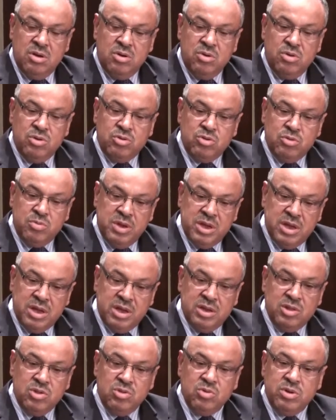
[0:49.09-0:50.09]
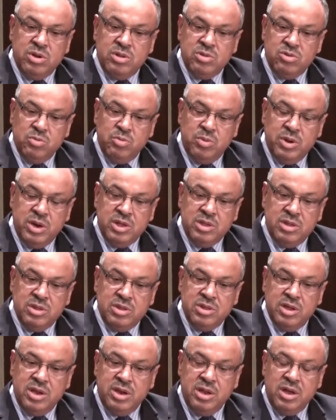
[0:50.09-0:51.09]
or to make an insurance
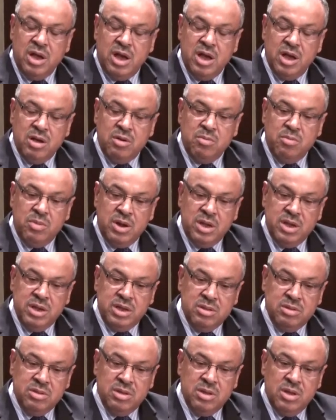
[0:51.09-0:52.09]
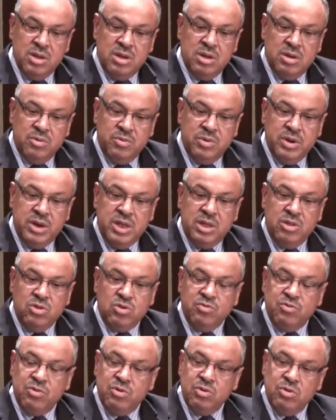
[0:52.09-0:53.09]
operation Sharia compliant, we need
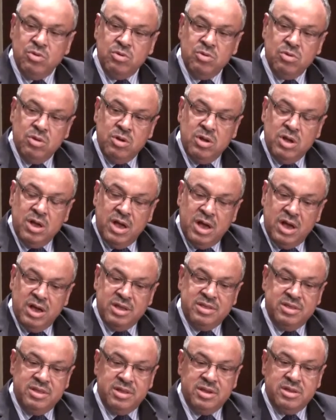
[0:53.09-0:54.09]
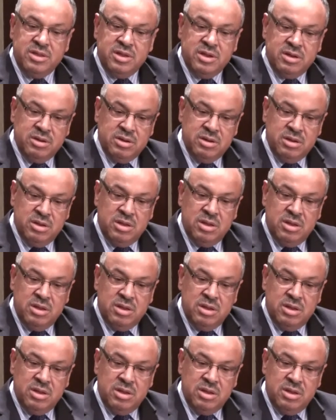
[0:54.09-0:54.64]
to follow a certain